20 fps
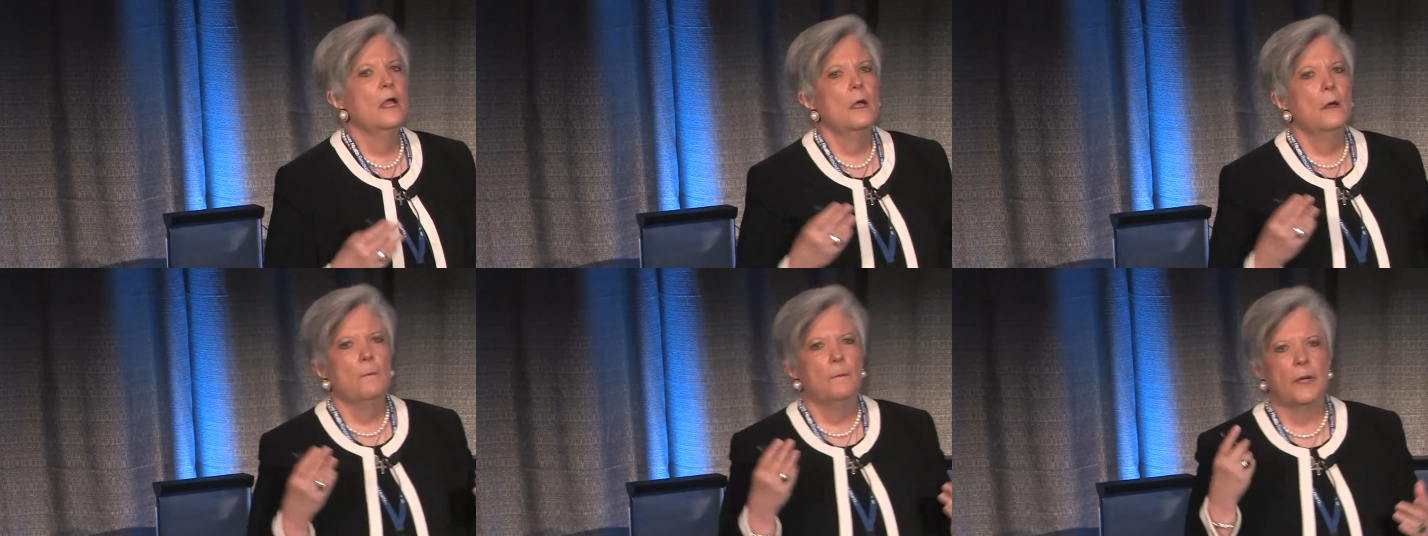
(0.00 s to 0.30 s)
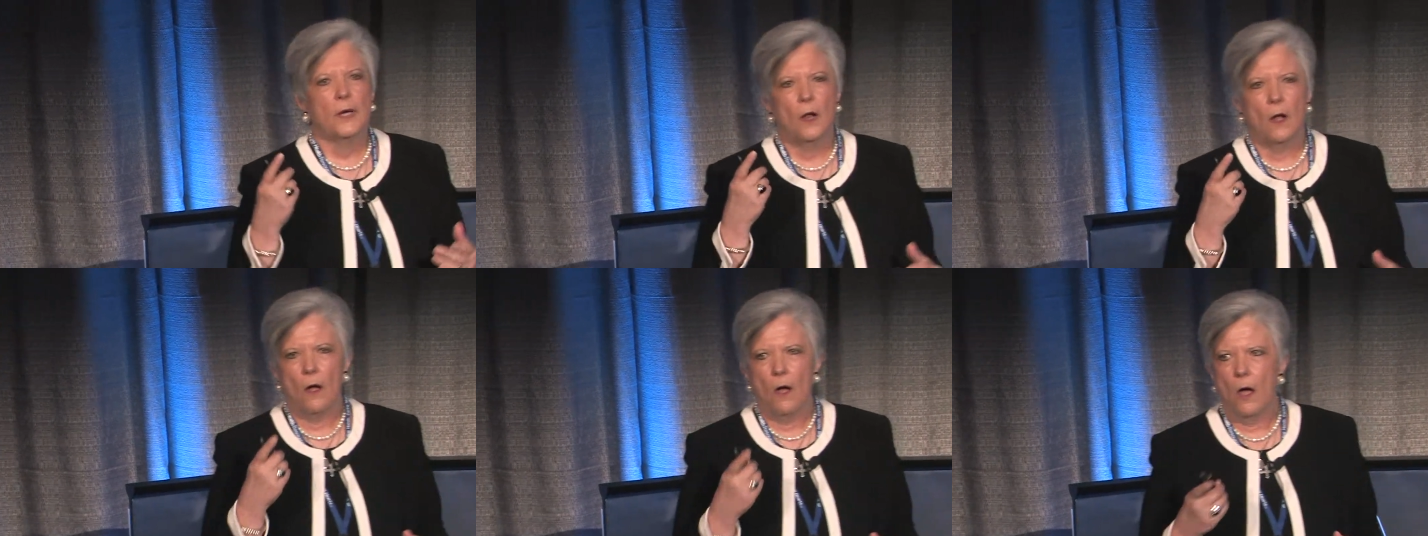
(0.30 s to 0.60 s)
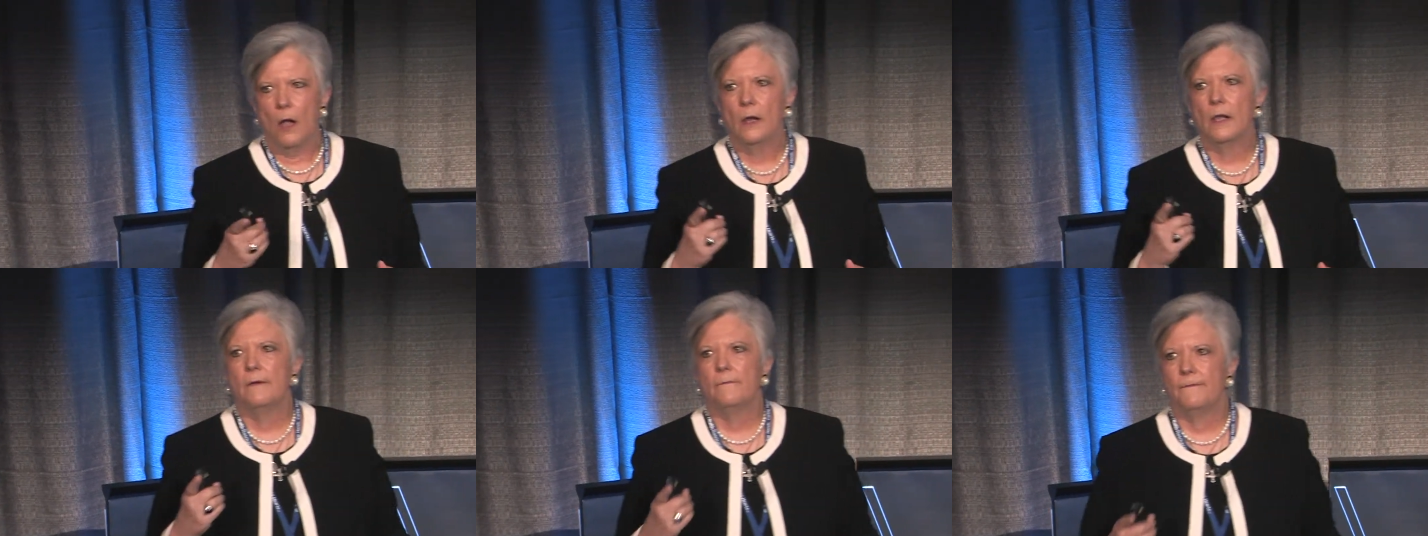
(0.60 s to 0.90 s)
But
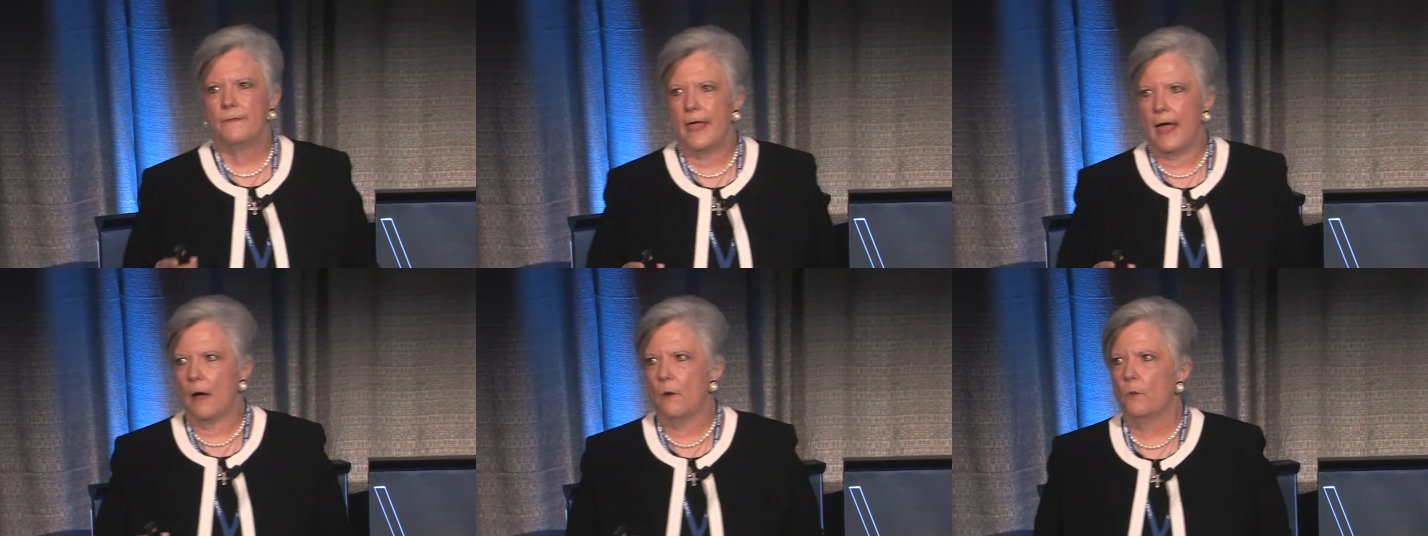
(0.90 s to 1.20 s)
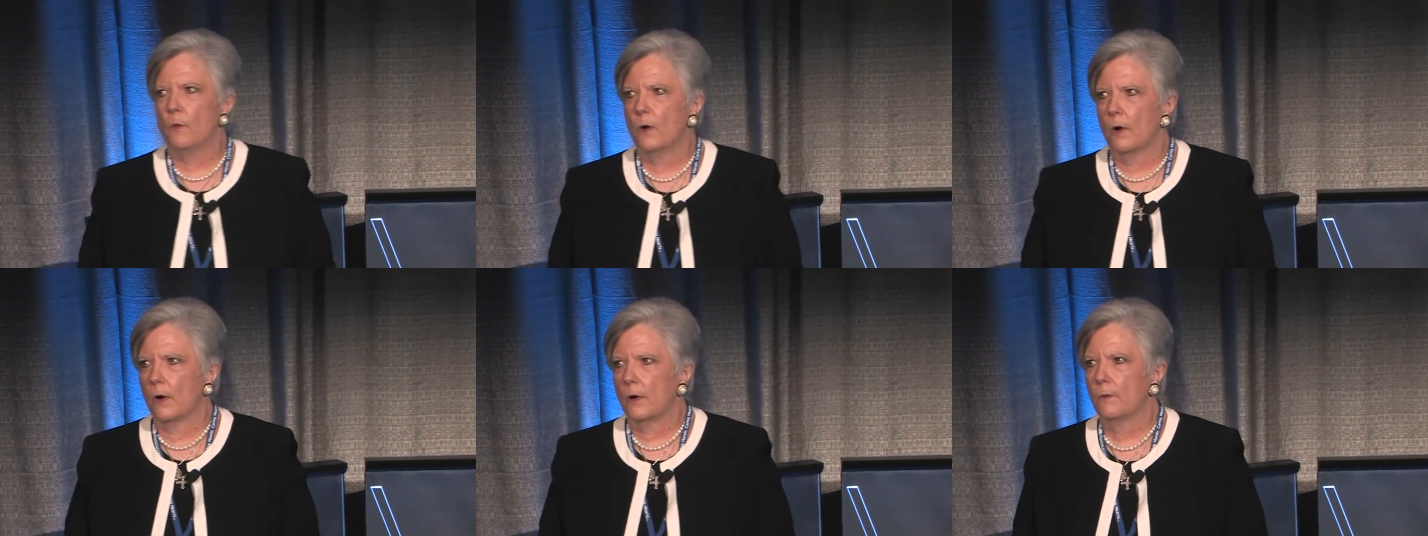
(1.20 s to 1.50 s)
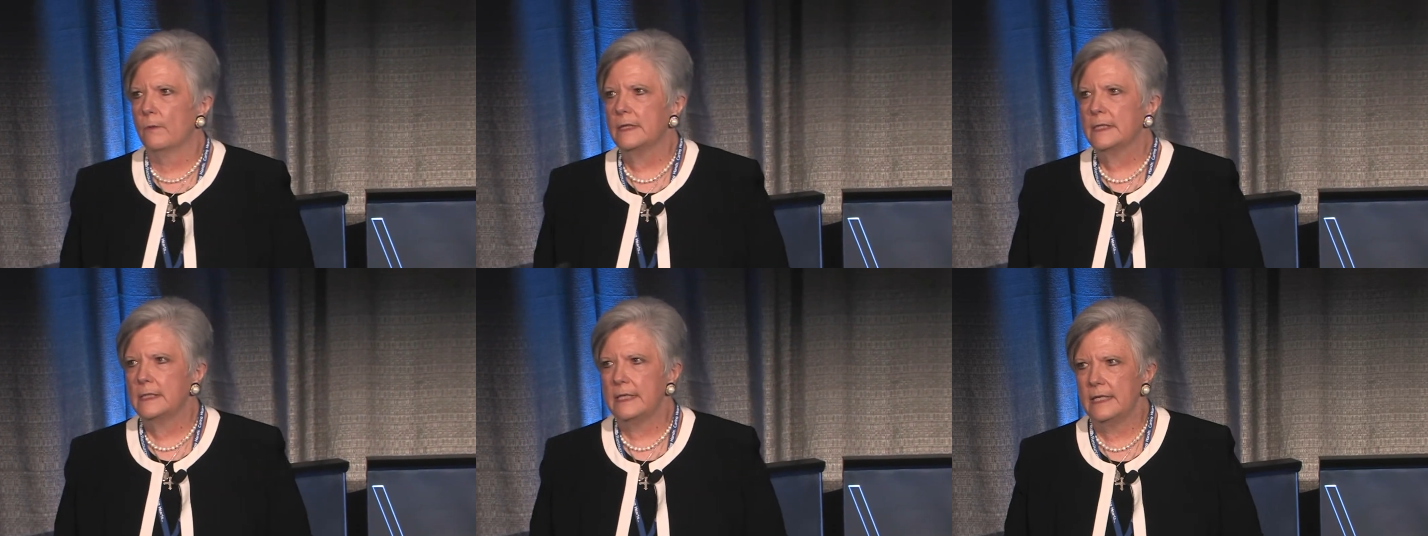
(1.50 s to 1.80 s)
all of that work
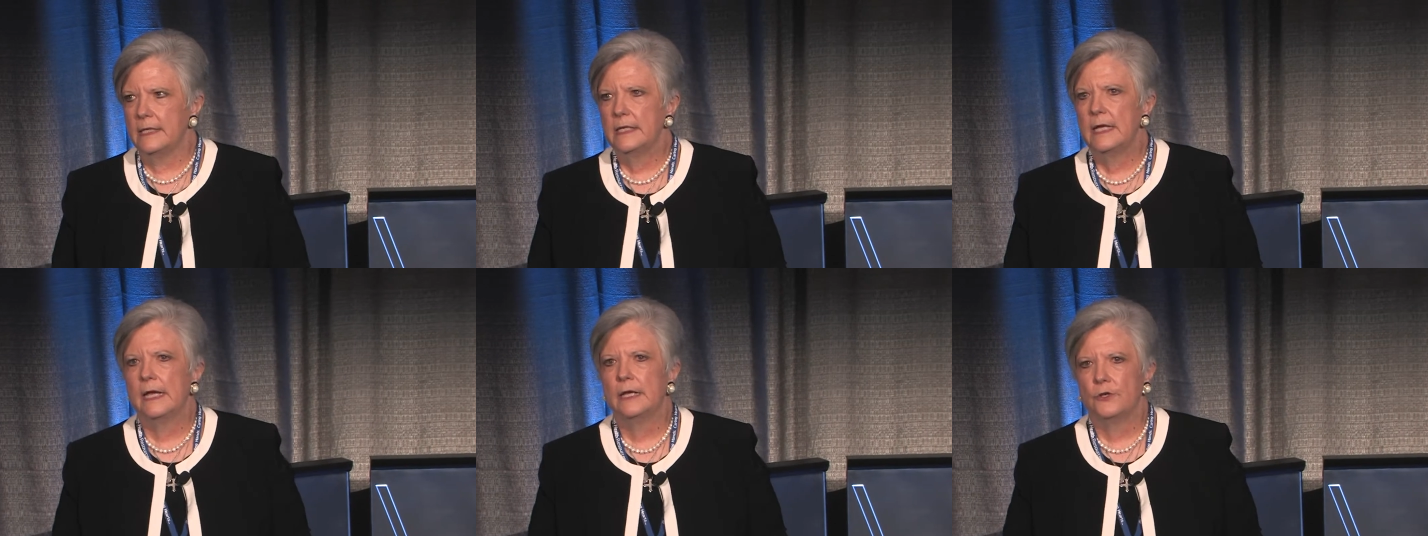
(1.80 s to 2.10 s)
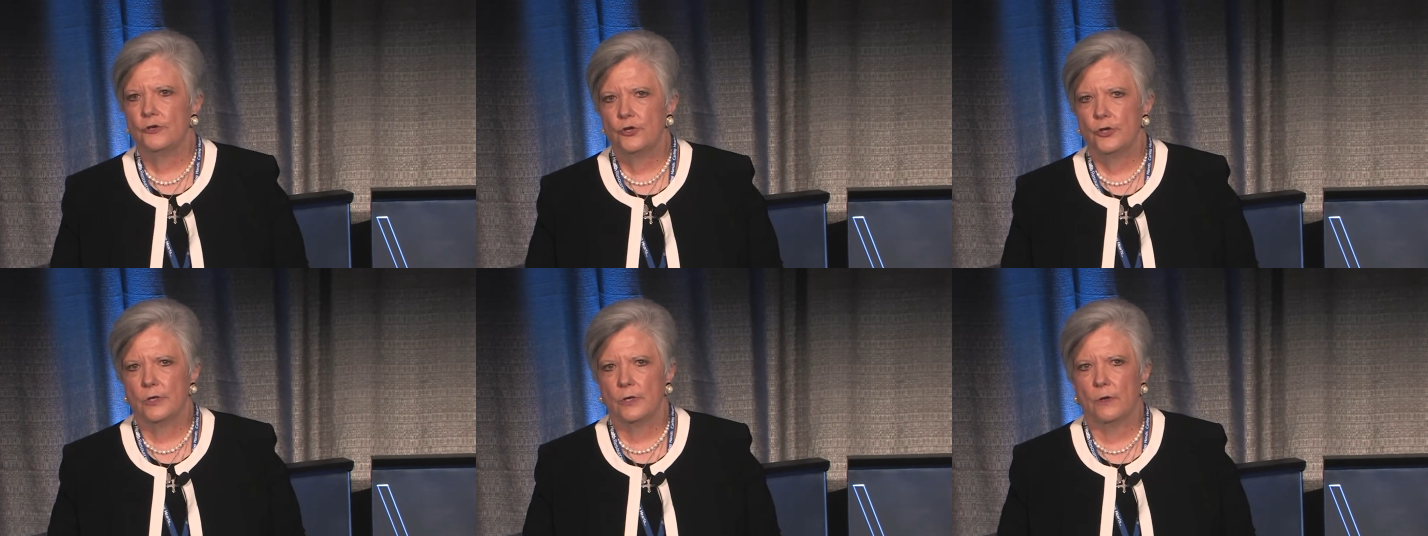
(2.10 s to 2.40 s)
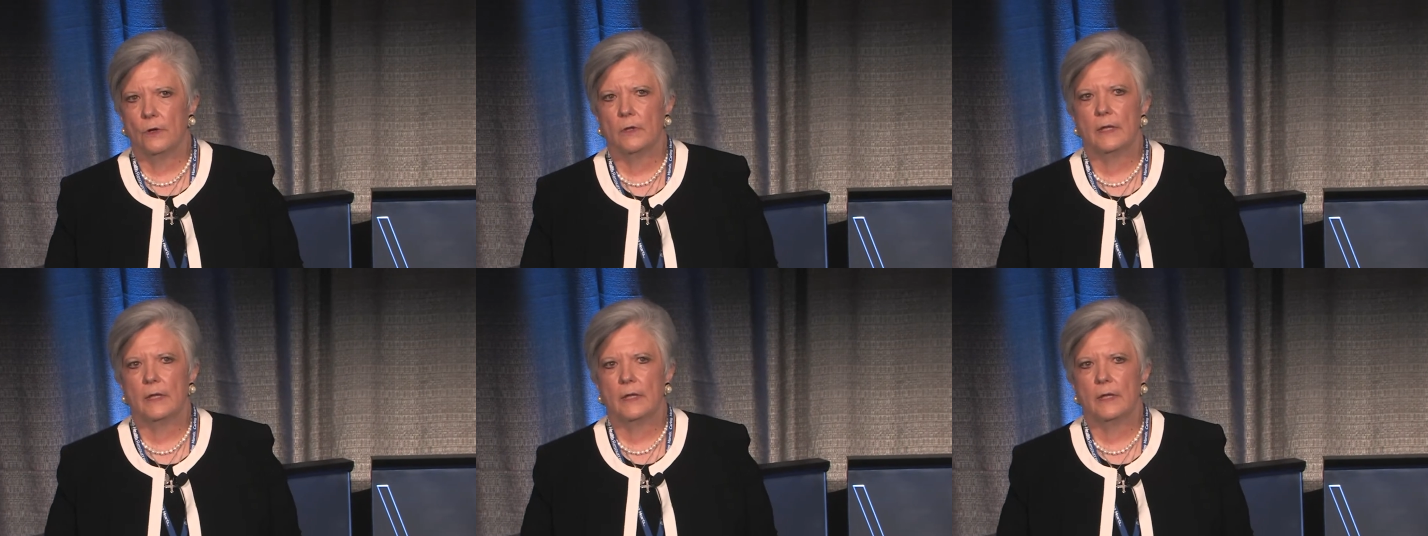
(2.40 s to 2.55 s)
was intentional